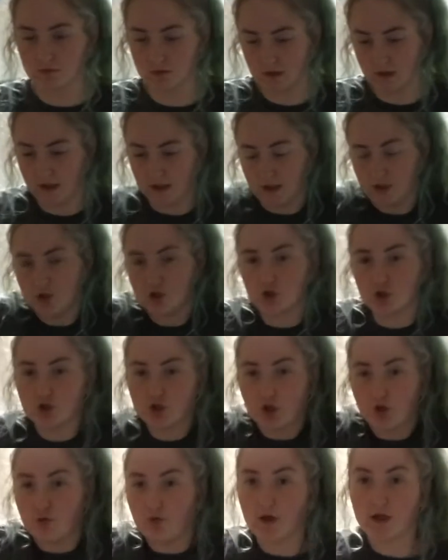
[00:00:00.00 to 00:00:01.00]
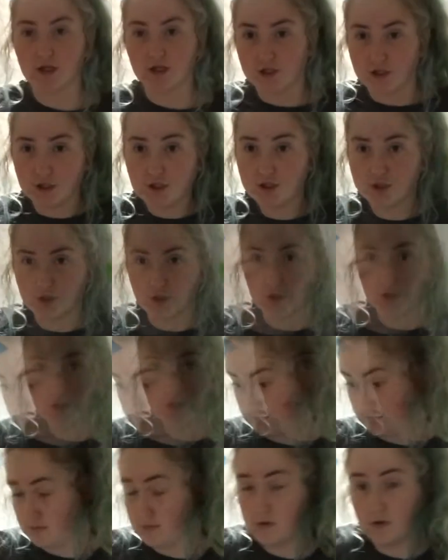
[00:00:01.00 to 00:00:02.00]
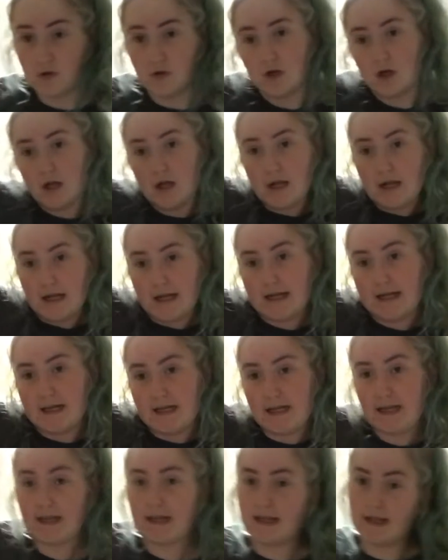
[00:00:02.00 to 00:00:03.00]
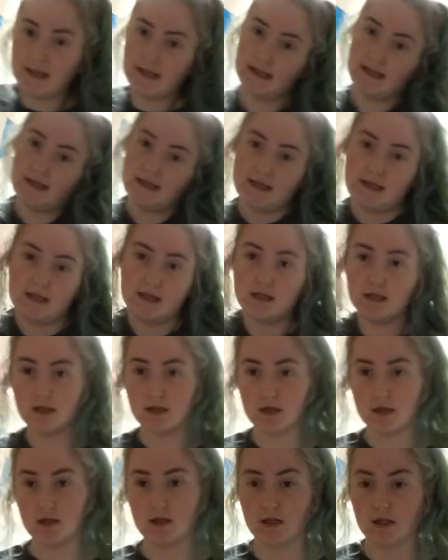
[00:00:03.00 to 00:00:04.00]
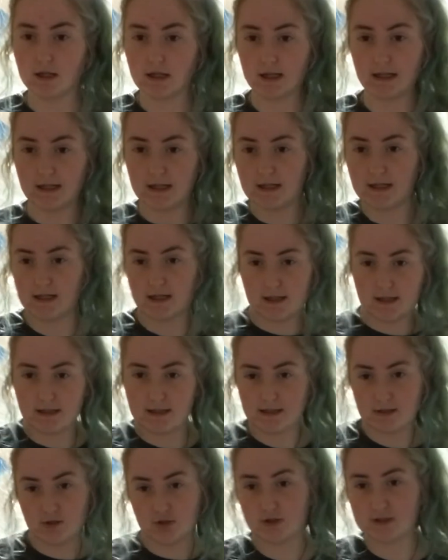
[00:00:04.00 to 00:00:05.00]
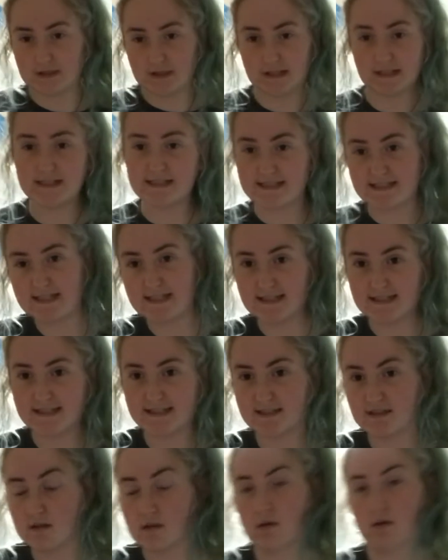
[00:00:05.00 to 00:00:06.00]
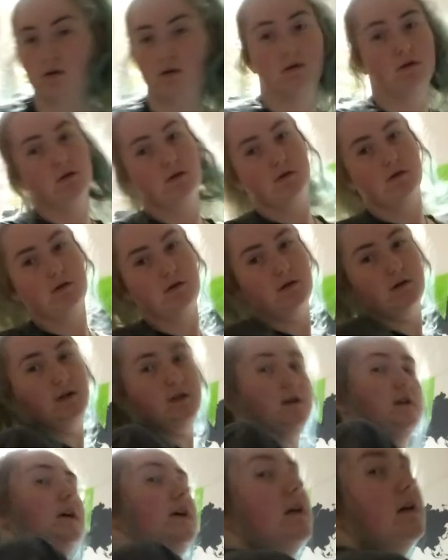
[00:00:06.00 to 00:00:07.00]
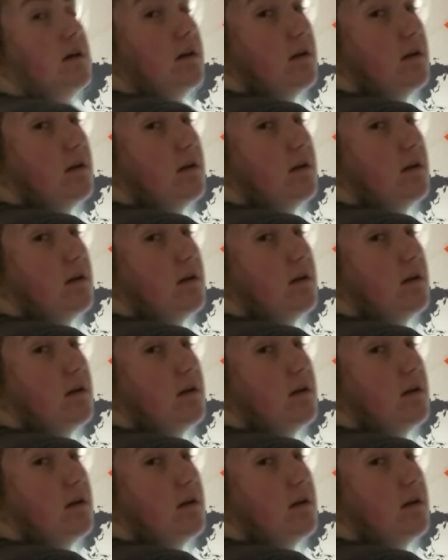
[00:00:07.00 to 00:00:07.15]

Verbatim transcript: it's just a grey t-shirt like this like just thisness and like